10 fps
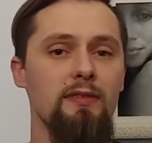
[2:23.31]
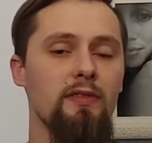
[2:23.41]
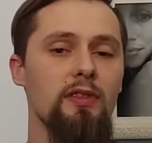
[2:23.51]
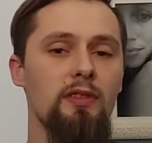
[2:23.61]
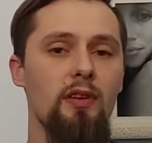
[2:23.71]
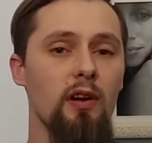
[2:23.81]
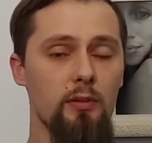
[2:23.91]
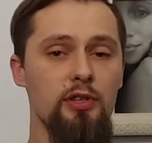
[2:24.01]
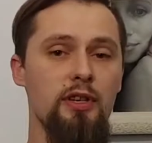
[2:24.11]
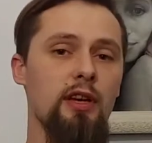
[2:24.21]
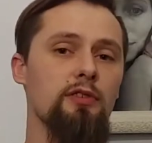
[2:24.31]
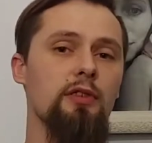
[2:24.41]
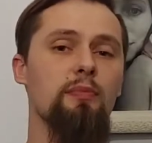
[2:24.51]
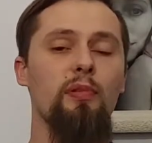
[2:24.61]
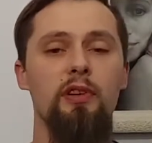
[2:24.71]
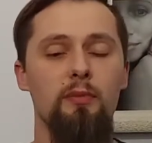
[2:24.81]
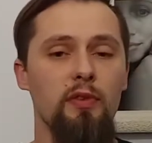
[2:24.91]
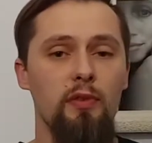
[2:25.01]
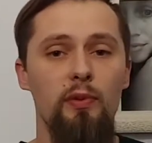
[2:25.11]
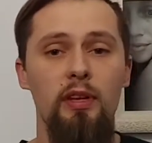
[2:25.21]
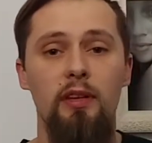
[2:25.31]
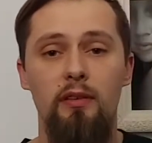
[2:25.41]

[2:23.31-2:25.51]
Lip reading: of the cigar, which is actually point number 3,